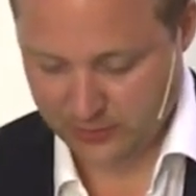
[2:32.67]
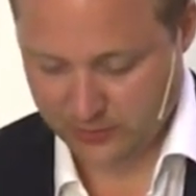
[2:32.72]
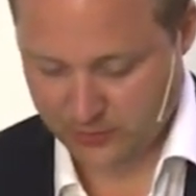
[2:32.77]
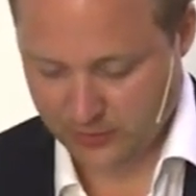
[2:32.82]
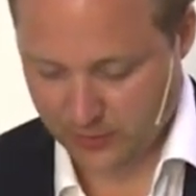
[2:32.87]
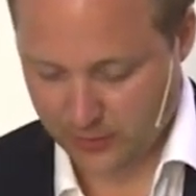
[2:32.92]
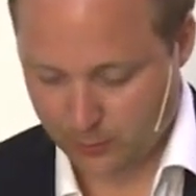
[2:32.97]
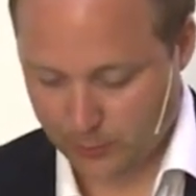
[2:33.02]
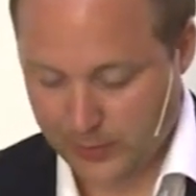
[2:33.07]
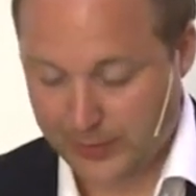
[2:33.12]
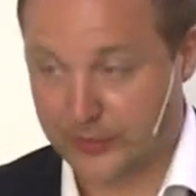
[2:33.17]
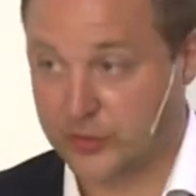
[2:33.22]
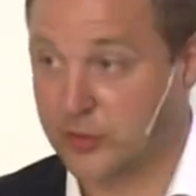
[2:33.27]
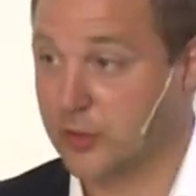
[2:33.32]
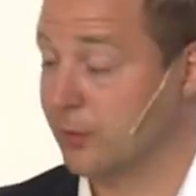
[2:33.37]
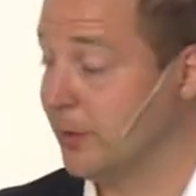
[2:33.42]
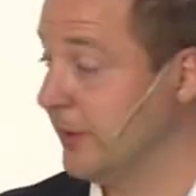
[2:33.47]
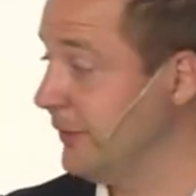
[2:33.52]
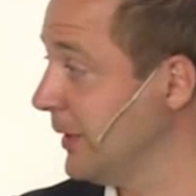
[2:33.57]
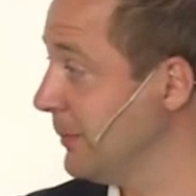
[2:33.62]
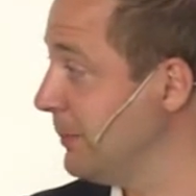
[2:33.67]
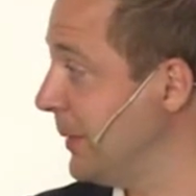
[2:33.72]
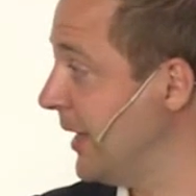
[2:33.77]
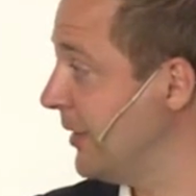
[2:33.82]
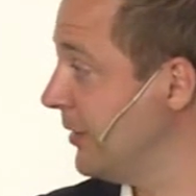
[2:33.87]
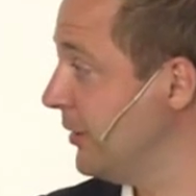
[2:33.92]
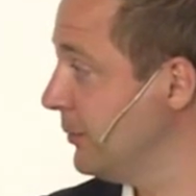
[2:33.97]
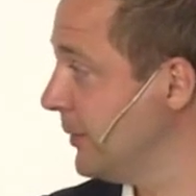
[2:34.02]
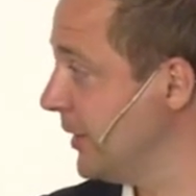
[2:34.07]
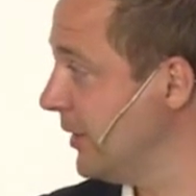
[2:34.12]
So we have a terrific
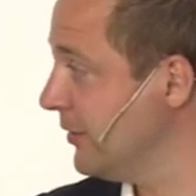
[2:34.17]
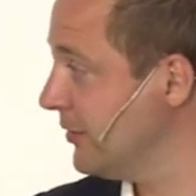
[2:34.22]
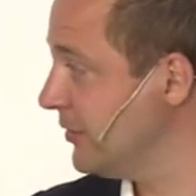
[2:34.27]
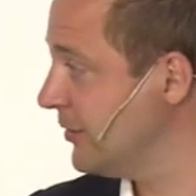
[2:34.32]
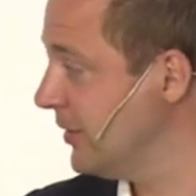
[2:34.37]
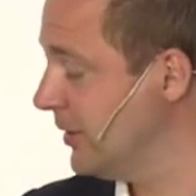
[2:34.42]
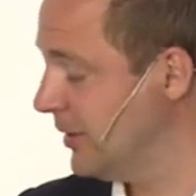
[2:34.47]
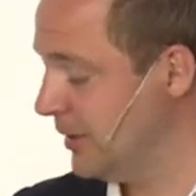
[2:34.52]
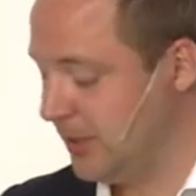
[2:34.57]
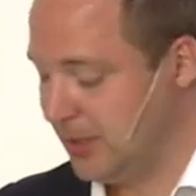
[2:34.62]
panel with us.